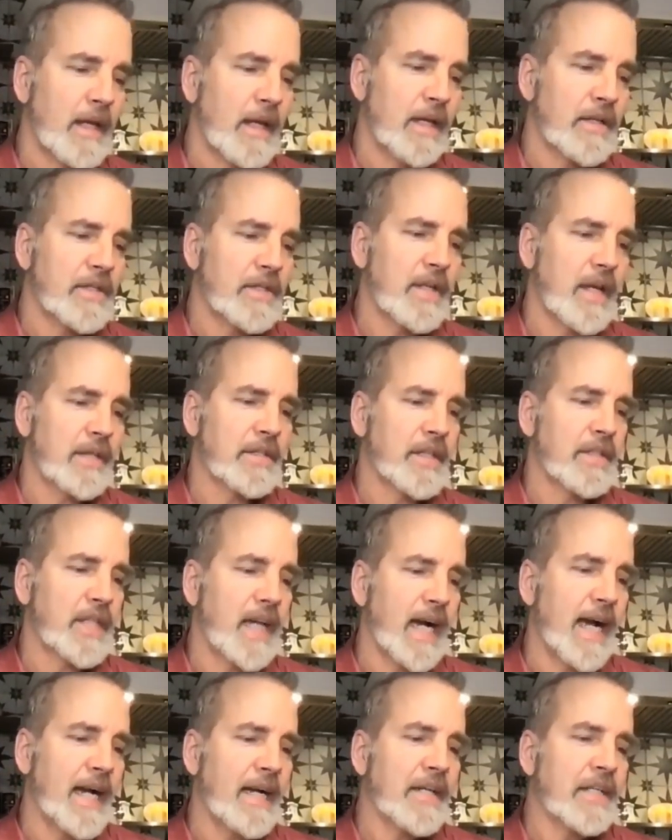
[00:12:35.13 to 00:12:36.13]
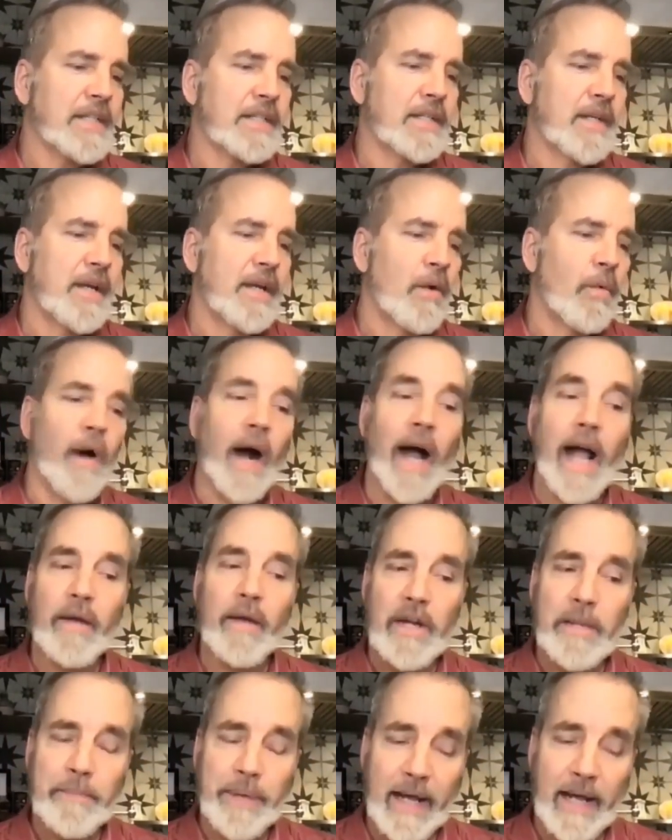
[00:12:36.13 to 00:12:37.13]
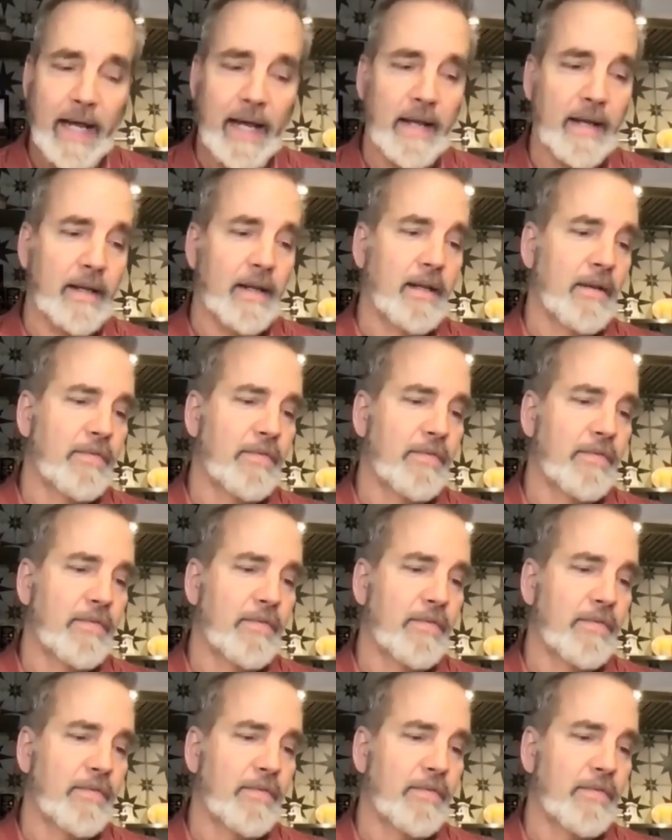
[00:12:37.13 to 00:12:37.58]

It says in Titus, "Why repent?